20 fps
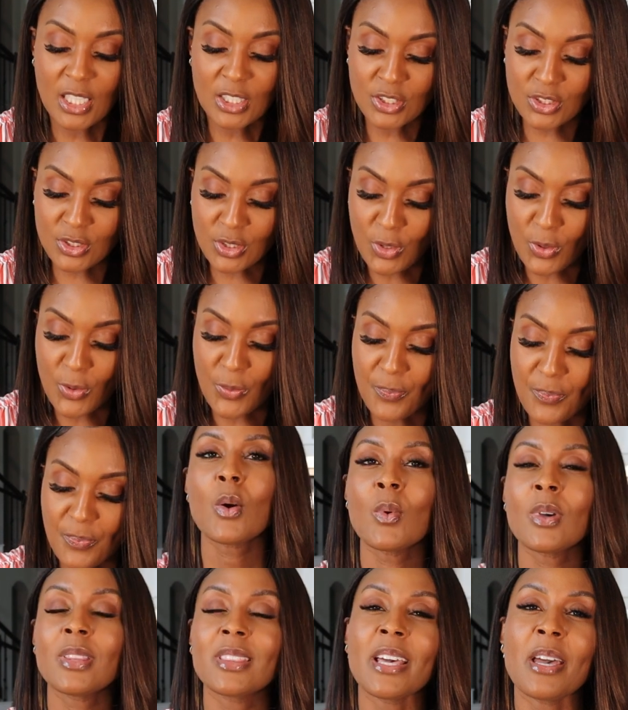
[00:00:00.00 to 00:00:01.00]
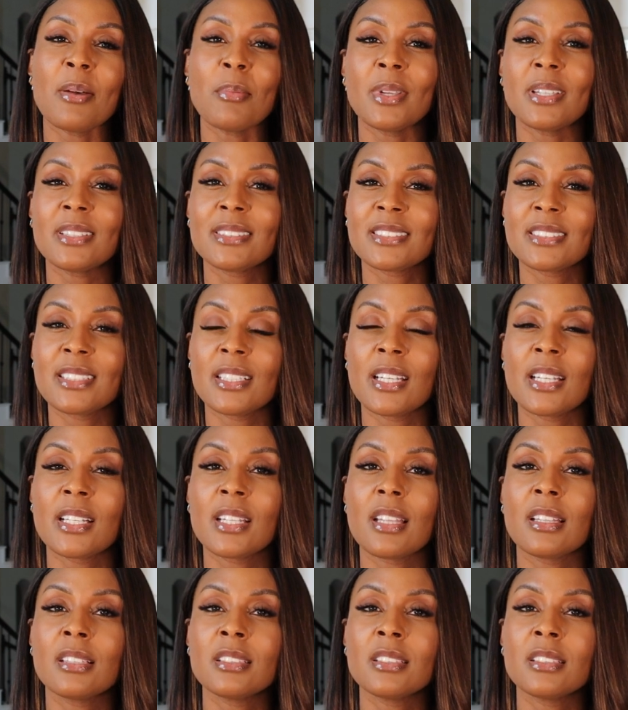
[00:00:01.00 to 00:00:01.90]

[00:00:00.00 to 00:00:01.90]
So with that being said,